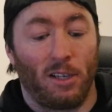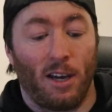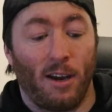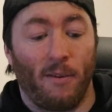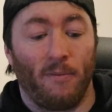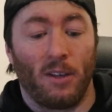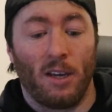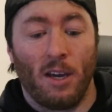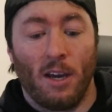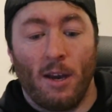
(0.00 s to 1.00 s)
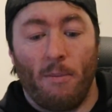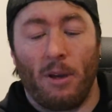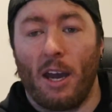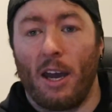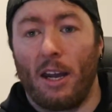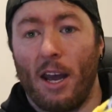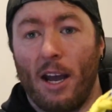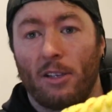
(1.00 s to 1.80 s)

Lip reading: So but yeah, anyhow,